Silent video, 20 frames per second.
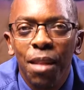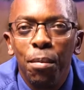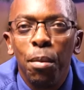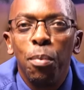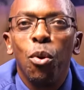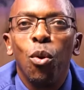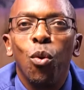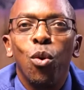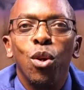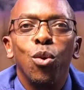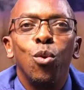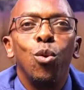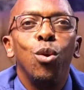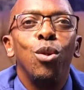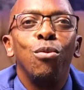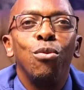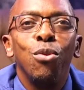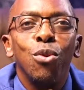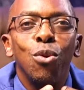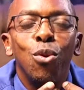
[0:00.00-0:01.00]
People want
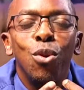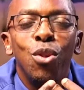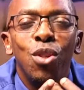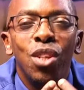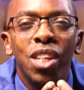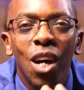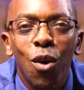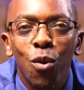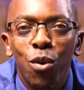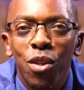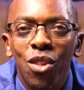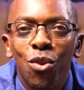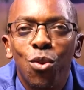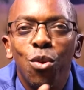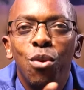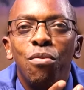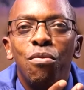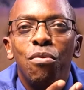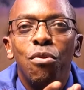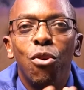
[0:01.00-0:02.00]
good, good sounds,
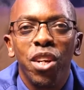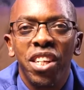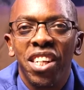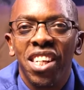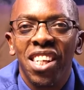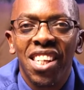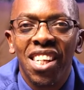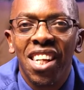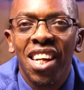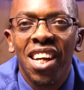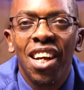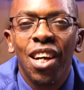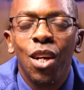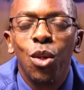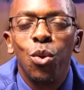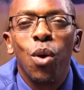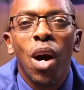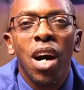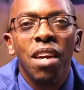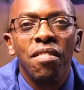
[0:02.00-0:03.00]
good voices
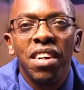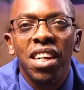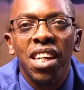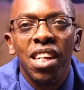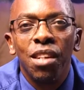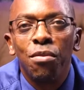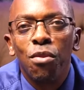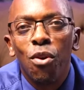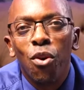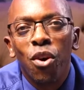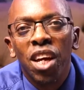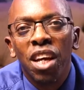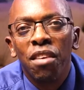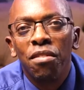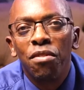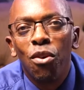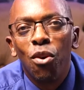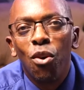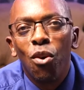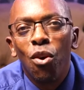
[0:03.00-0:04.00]
to advertise for,
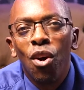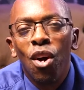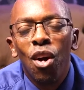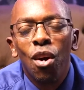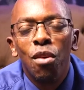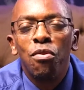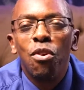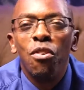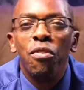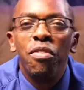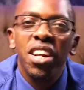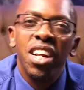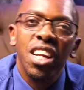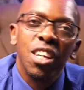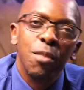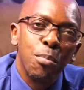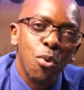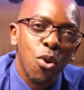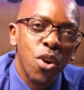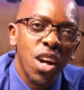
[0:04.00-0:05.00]
for, for
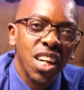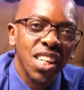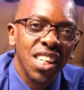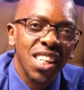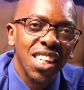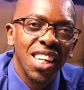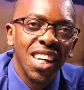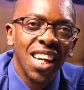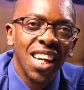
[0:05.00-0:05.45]
various products.